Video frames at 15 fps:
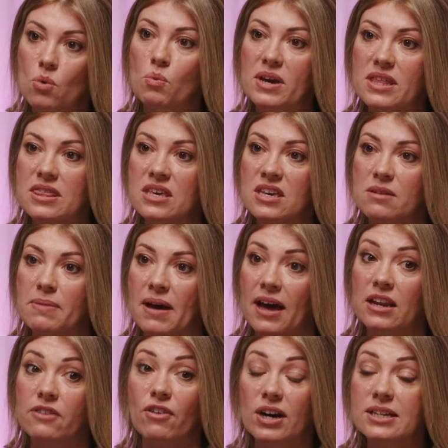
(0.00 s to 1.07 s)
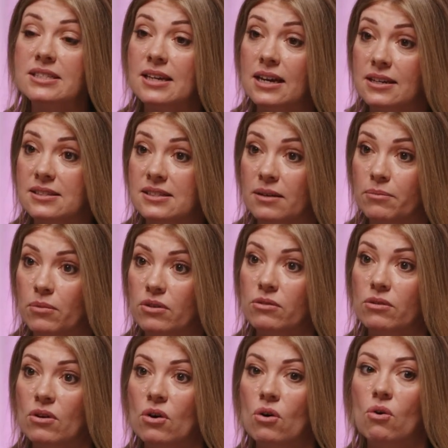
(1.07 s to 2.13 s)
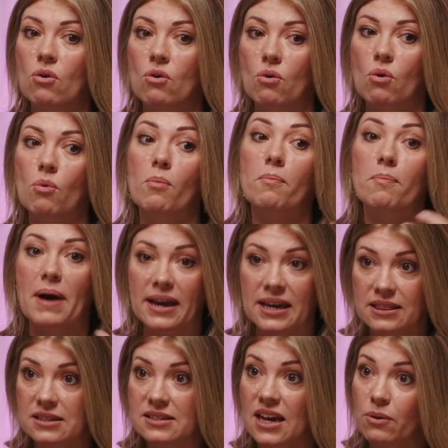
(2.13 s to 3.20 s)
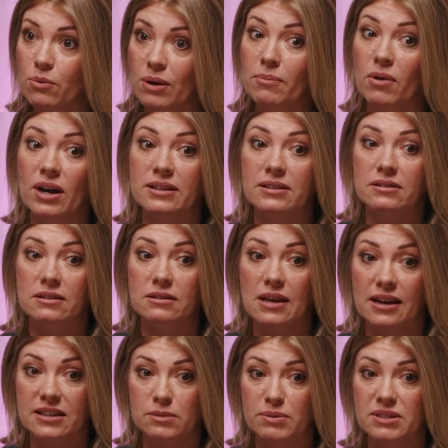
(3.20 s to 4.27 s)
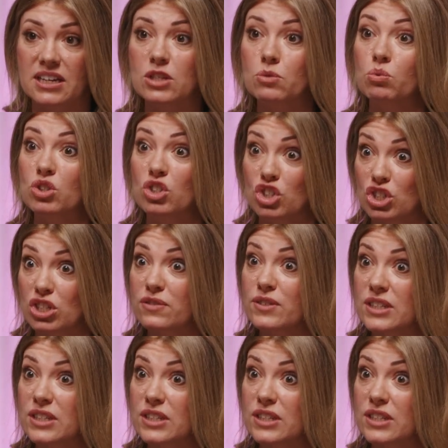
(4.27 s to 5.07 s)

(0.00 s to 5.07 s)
We think about, if I say to someone, or back in the day where my expertise was just